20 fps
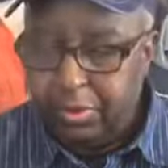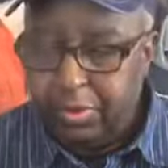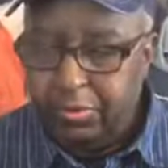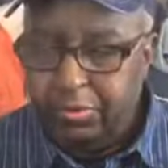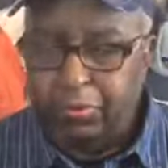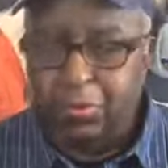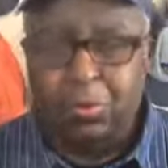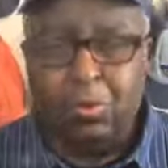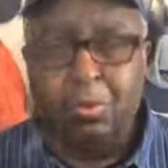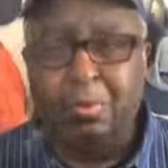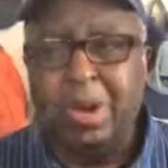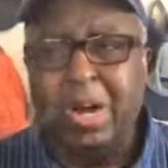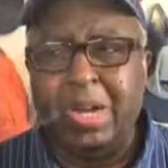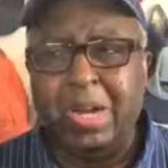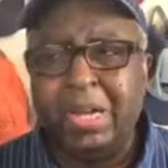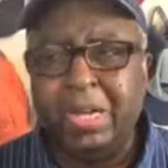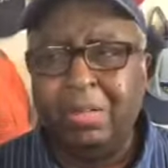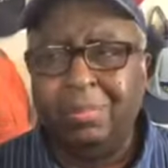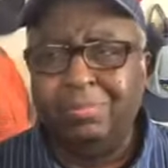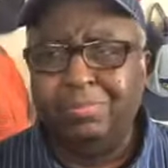full
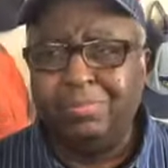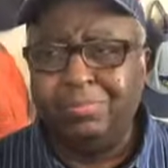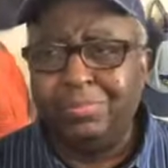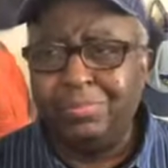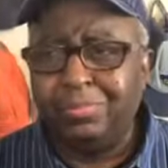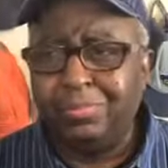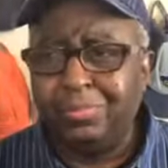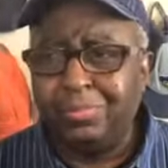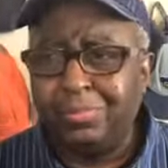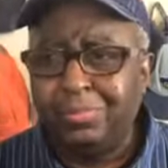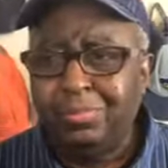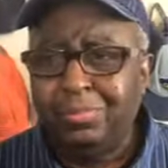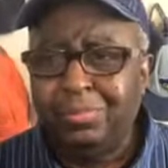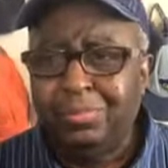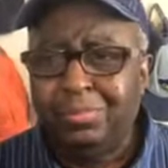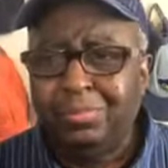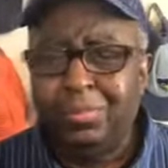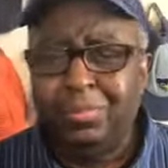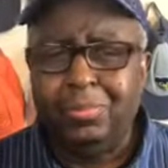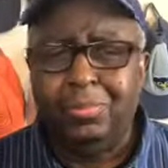body,
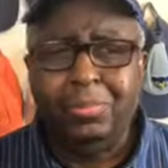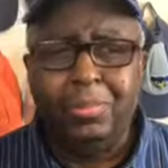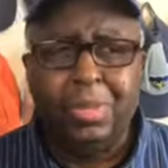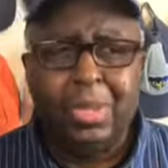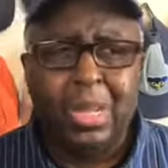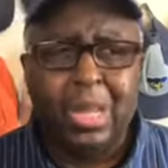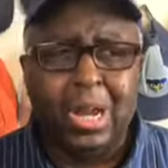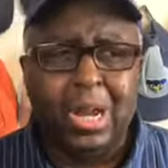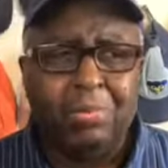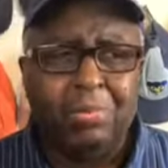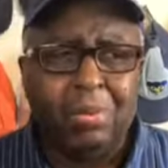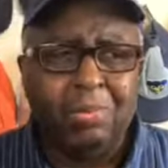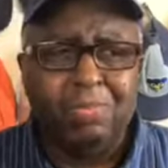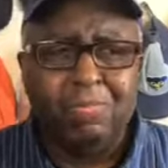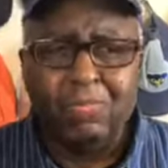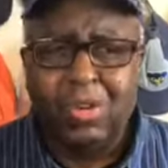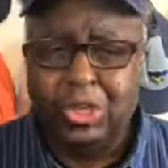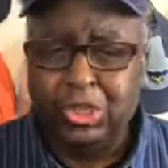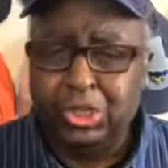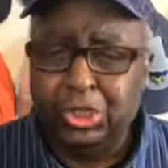kind of a
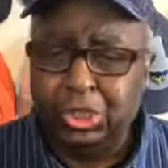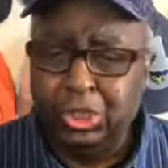fudge